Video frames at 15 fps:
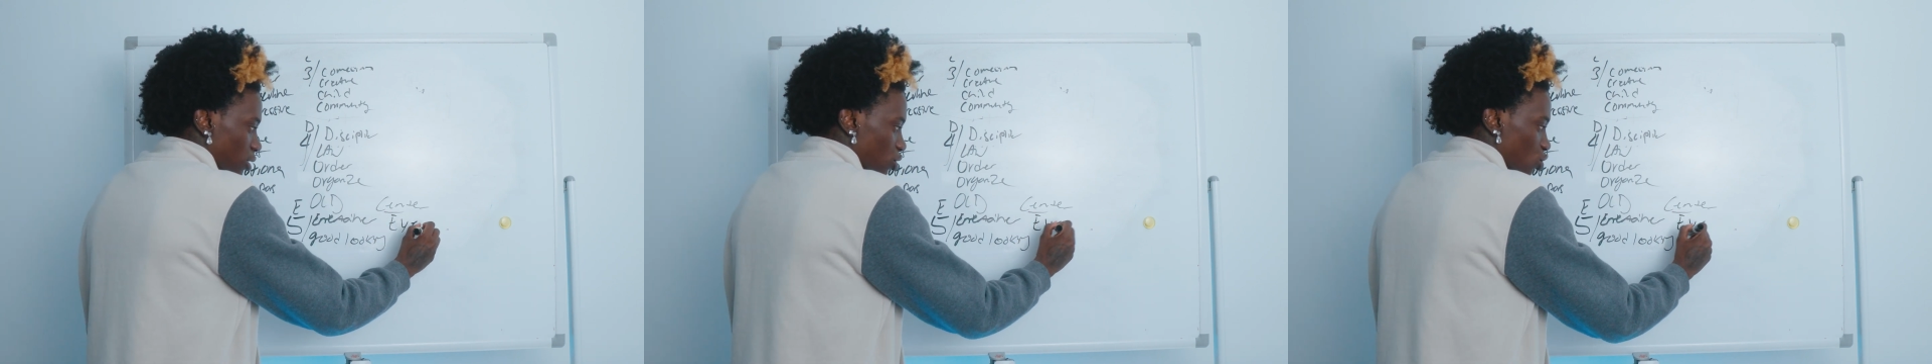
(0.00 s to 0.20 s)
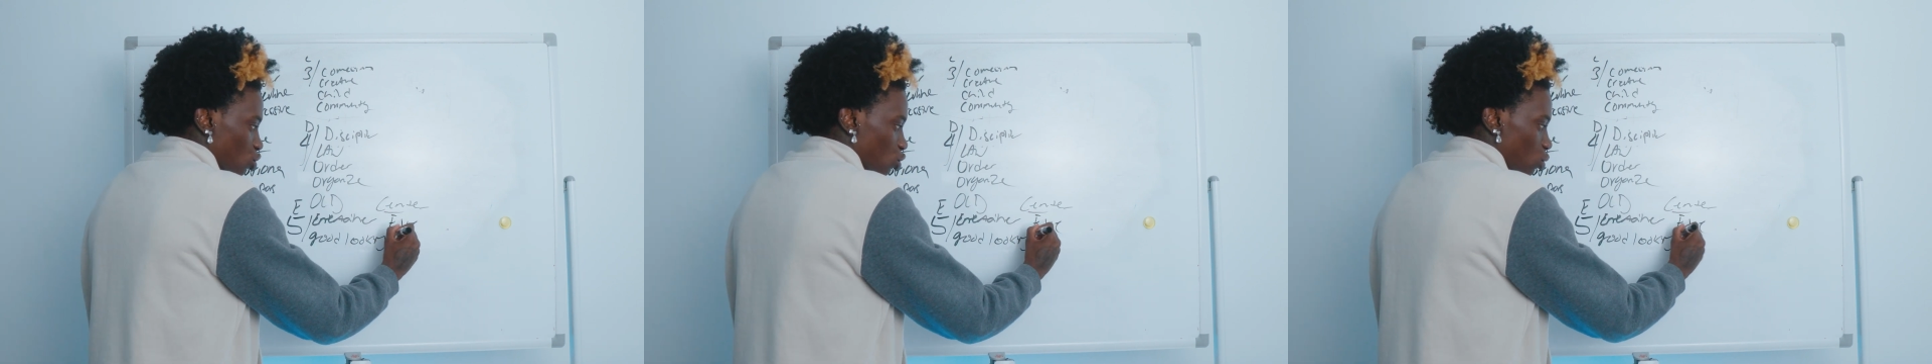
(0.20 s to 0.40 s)

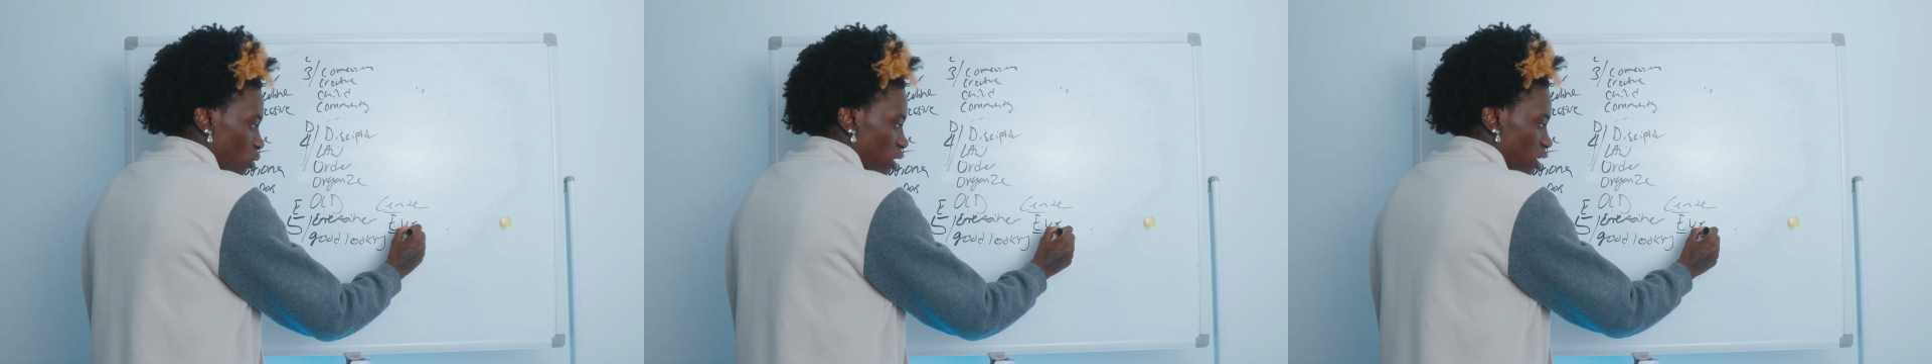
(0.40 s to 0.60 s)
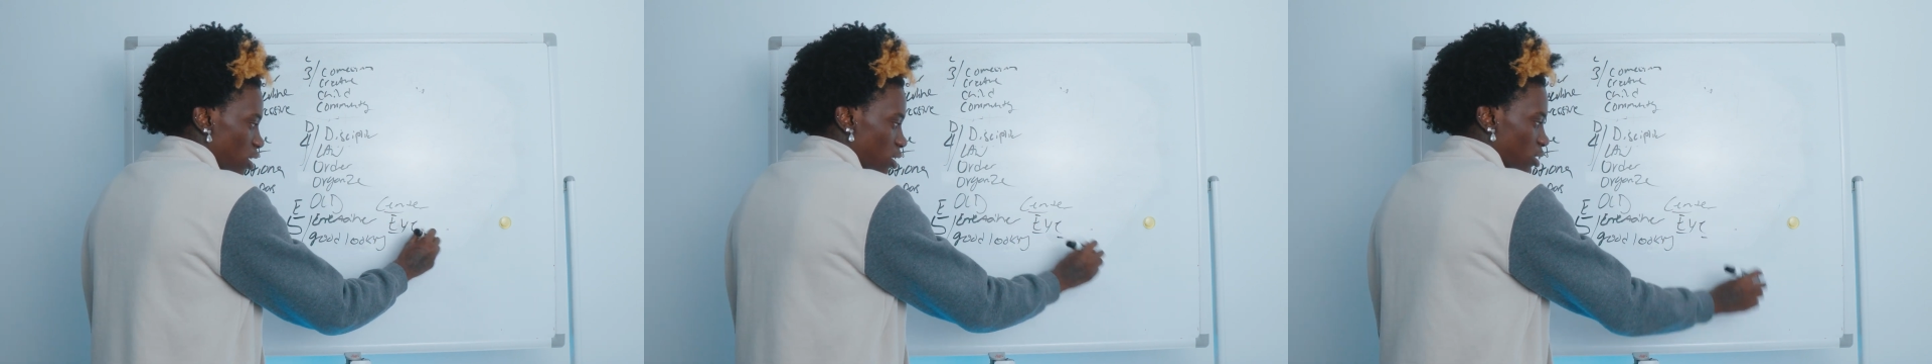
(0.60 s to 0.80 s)
there's
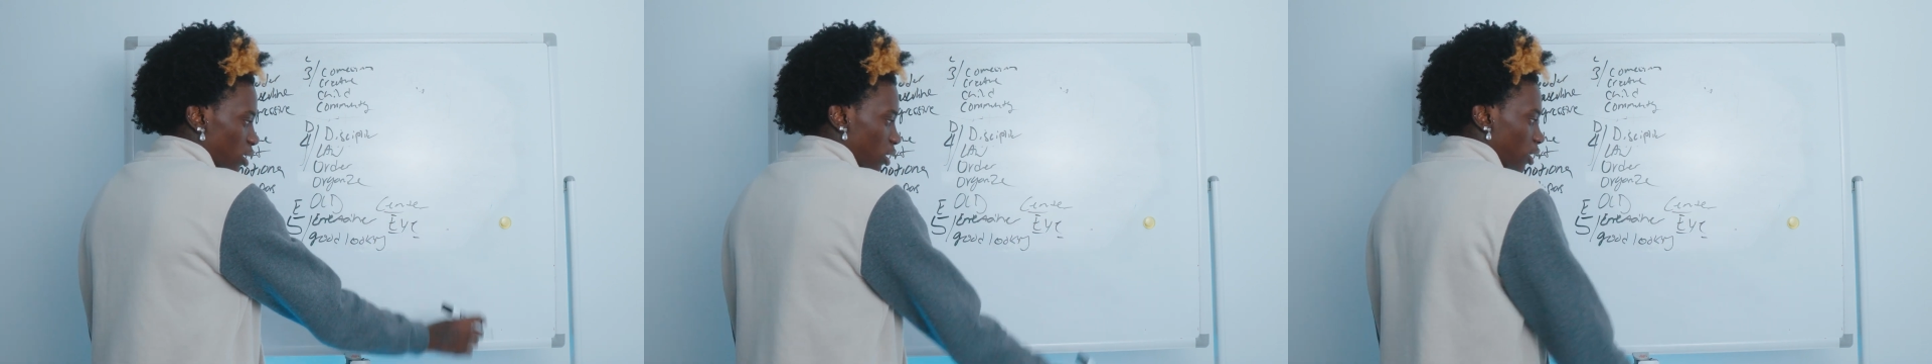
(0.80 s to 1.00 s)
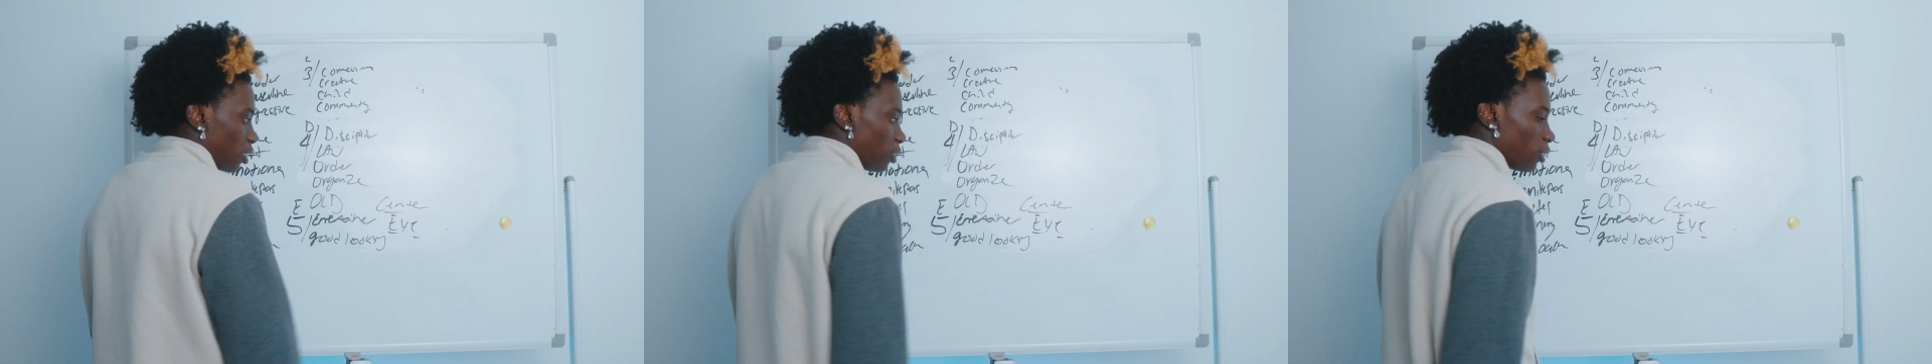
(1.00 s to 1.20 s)
2
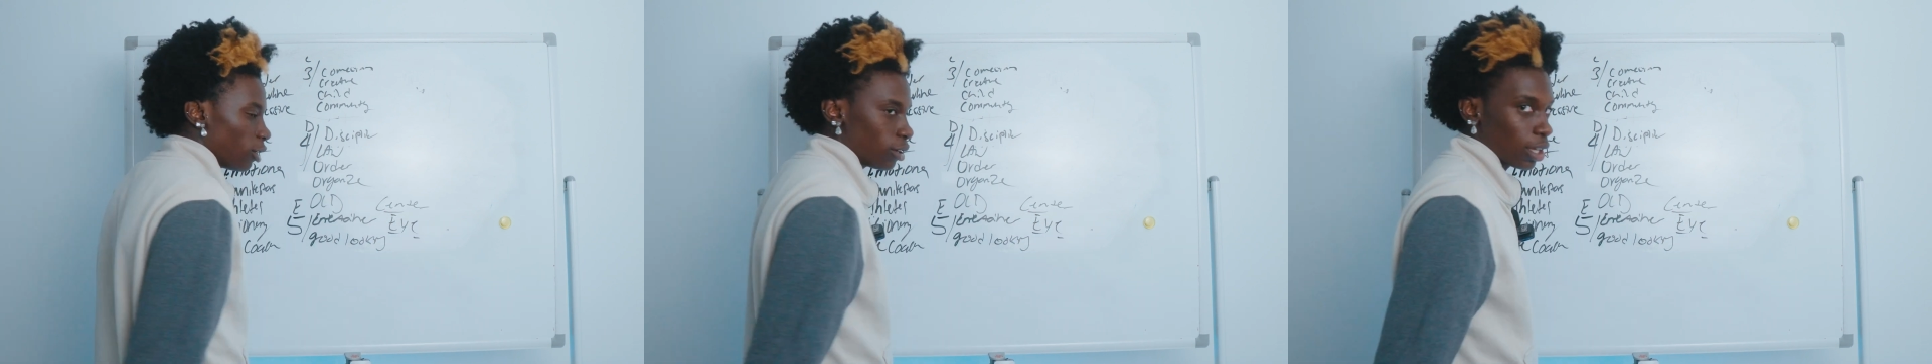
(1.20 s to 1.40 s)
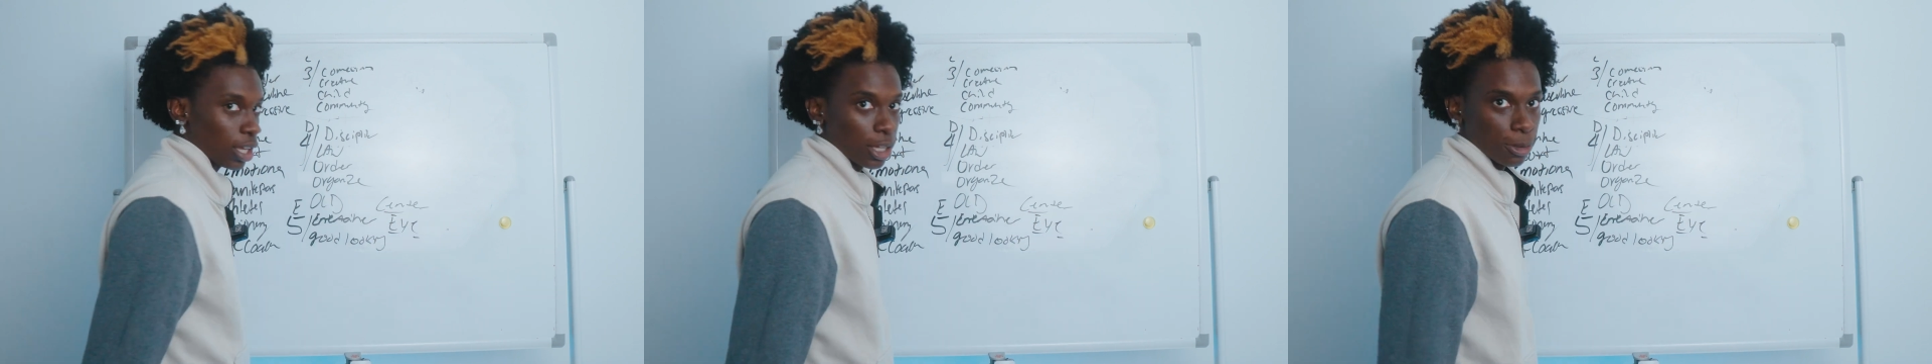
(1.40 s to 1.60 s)
E's in it,
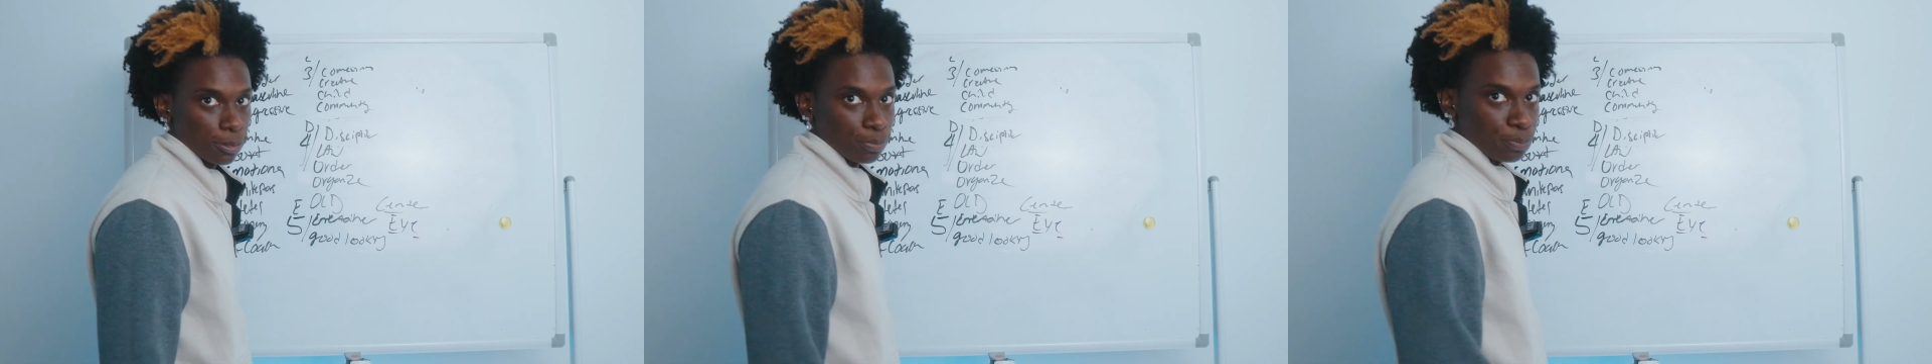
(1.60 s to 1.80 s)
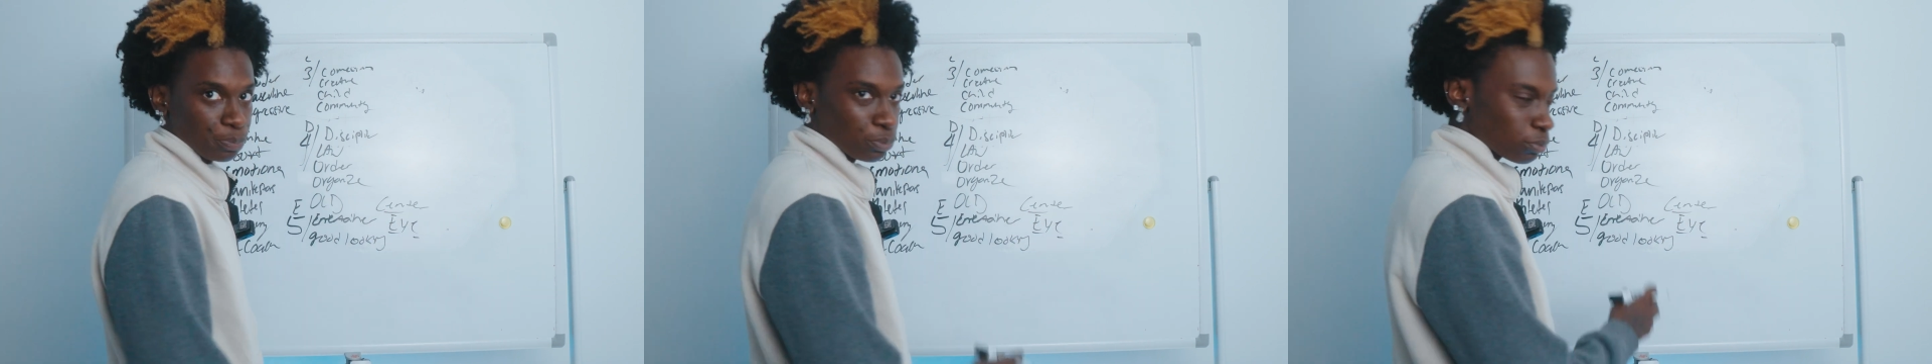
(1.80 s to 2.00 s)
okay?